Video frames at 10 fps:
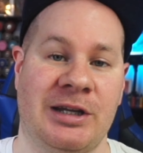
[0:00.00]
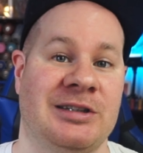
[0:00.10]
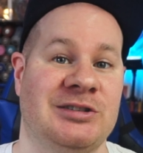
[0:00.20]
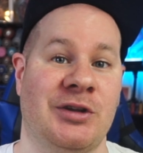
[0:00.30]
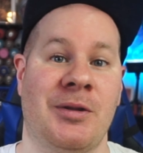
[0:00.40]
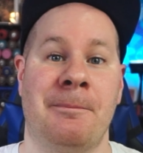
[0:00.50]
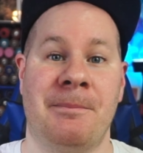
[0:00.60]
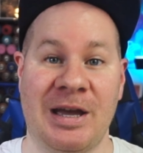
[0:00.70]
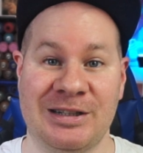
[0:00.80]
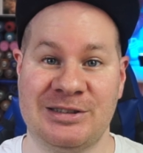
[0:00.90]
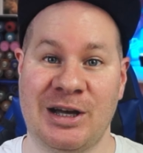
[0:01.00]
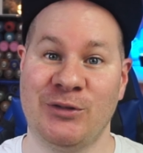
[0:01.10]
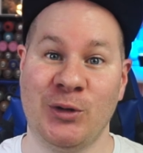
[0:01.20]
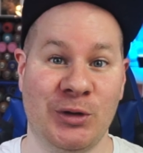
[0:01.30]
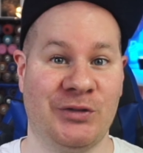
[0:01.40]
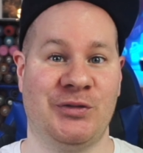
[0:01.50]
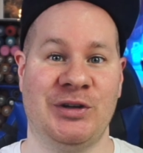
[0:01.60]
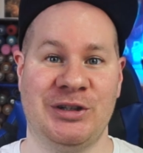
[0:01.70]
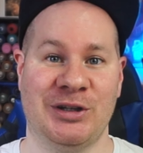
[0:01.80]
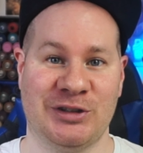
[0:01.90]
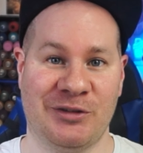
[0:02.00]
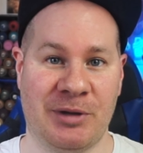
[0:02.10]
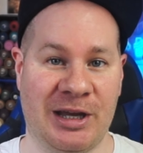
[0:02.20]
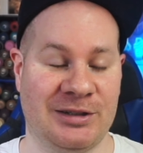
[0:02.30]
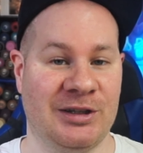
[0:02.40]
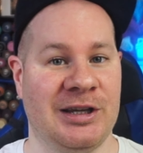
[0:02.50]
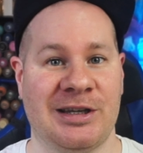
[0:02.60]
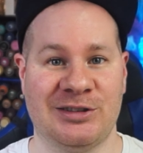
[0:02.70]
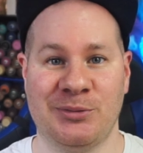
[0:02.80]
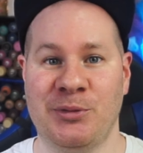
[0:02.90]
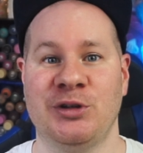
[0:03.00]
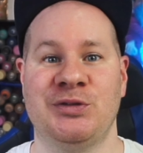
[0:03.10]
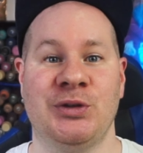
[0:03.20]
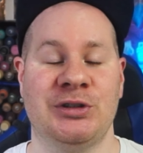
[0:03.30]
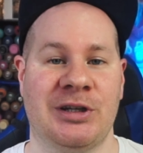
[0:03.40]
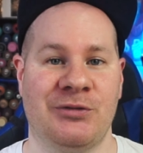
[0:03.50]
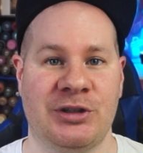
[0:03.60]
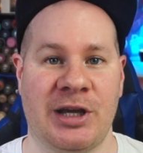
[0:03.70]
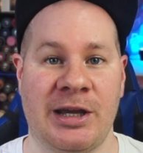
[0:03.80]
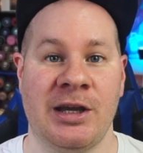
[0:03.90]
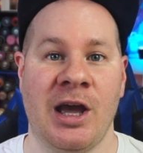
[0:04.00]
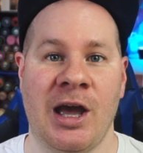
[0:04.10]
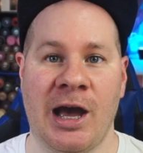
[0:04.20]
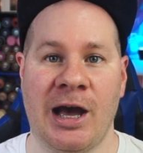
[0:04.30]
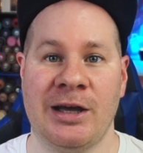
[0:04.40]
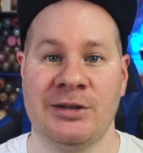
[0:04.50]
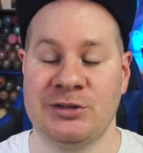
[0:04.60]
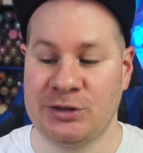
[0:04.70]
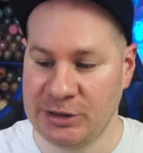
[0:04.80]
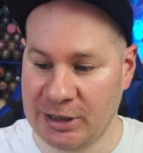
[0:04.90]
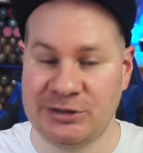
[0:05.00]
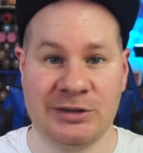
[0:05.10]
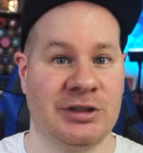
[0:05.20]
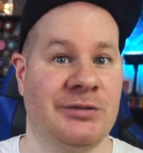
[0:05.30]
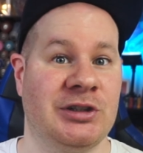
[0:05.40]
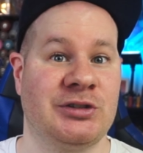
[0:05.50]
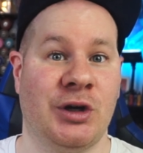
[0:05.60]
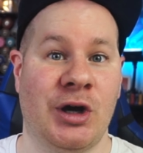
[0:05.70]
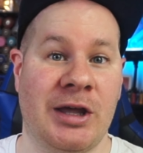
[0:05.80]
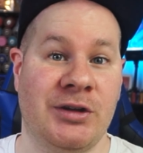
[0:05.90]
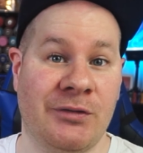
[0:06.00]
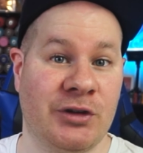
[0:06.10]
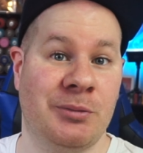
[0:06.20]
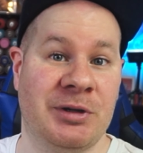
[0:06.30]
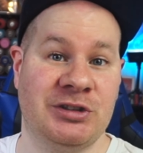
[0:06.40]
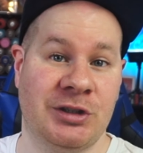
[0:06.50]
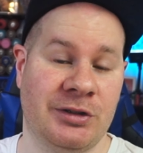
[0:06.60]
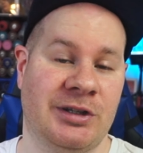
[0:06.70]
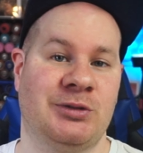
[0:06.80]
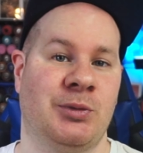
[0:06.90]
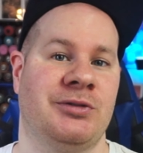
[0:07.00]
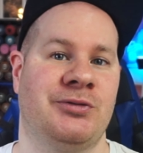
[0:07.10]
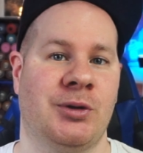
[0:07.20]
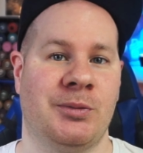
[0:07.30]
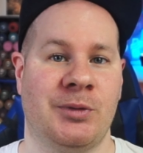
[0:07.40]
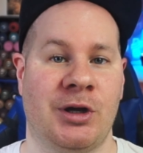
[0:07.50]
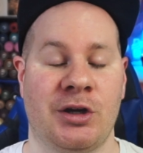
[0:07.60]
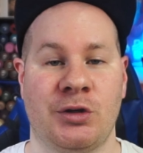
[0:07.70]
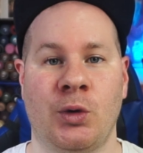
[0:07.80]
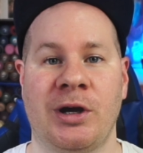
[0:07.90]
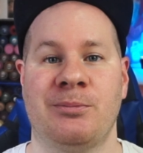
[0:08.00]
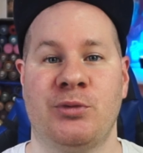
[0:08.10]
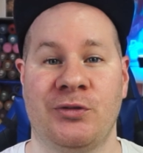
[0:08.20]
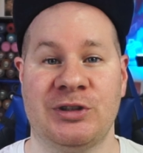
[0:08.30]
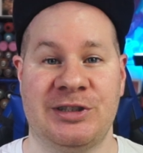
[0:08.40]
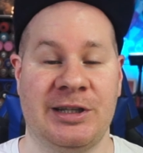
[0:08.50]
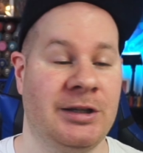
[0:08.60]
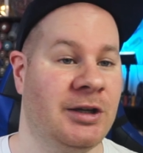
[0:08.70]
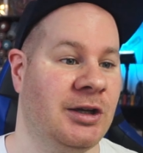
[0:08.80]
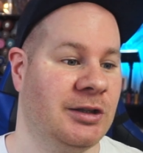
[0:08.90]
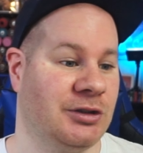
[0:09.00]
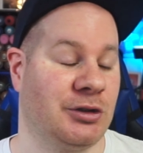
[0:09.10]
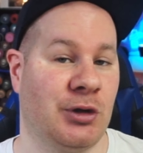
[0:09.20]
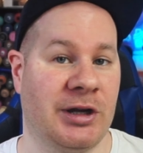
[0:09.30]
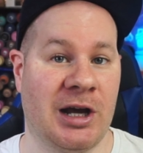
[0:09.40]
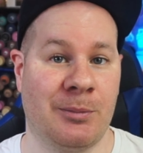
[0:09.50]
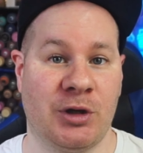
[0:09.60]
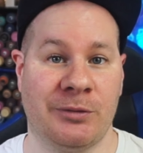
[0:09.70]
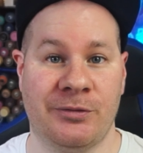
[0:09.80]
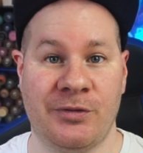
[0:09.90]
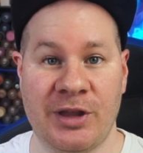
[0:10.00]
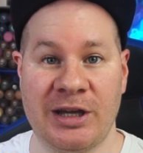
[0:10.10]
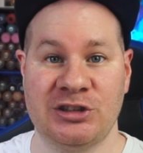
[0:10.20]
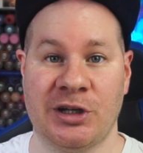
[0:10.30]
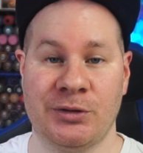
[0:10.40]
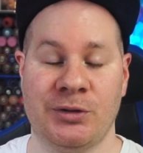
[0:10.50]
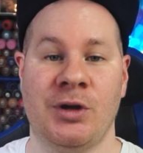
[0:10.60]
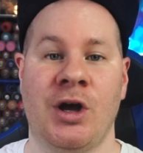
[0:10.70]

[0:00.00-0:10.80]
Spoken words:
It's done the best out of all of the videos I've made, gets the most views every day. And yeah, since I've just got another commission, this one from Quiet Prophecy, to create an album cover for their channel,